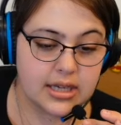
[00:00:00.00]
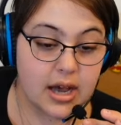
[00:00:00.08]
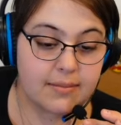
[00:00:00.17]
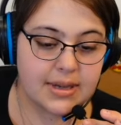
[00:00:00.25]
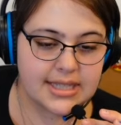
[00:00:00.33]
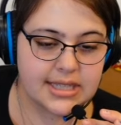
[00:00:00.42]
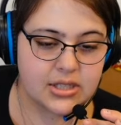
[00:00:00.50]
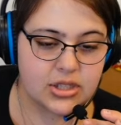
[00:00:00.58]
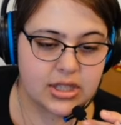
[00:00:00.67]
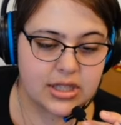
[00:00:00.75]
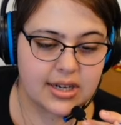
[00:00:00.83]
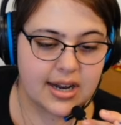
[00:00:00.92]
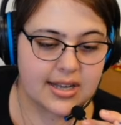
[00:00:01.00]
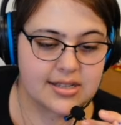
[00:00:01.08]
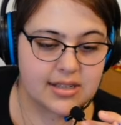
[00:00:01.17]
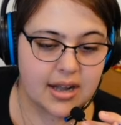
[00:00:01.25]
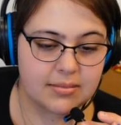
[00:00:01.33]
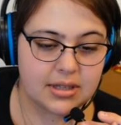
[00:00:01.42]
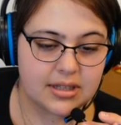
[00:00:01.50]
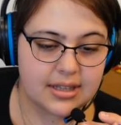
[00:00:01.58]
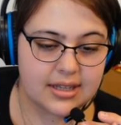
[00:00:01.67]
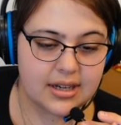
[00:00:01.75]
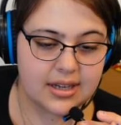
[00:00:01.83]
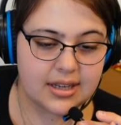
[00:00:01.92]
it caught my attention and I stopped to
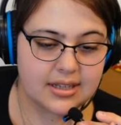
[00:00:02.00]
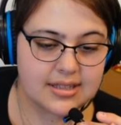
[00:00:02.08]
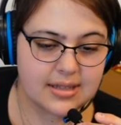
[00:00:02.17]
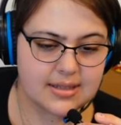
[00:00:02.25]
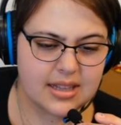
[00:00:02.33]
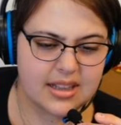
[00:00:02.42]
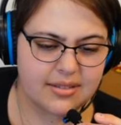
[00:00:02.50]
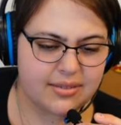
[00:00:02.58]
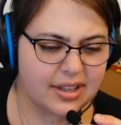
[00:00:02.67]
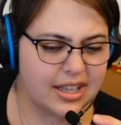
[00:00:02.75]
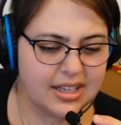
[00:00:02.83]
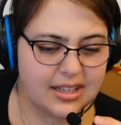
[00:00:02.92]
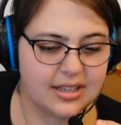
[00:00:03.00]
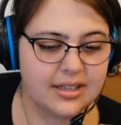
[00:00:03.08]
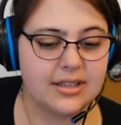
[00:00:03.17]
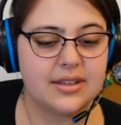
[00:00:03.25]
click on it because I was like, the fuck?